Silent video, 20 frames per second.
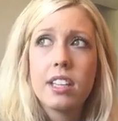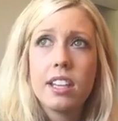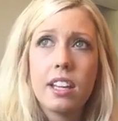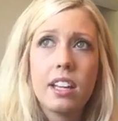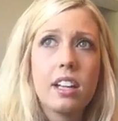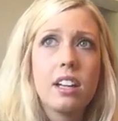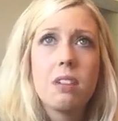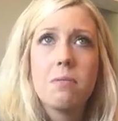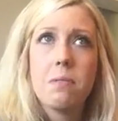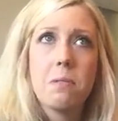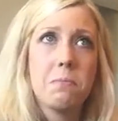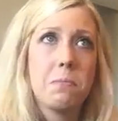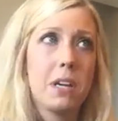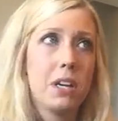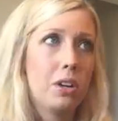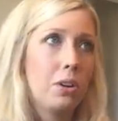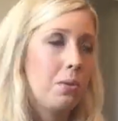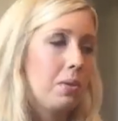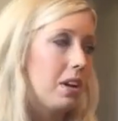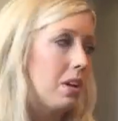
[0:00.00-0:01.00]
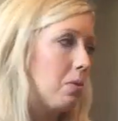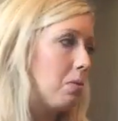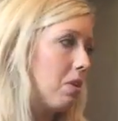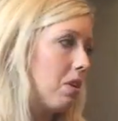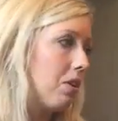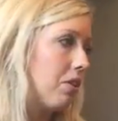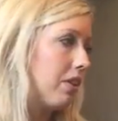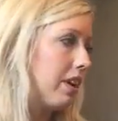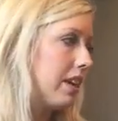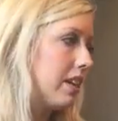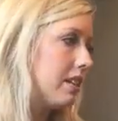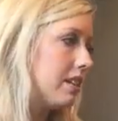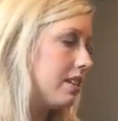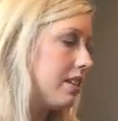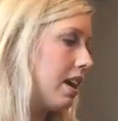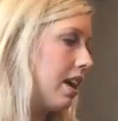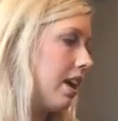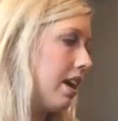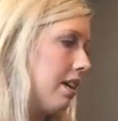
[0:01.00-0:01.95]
I think I got my bigger one at Walgreens.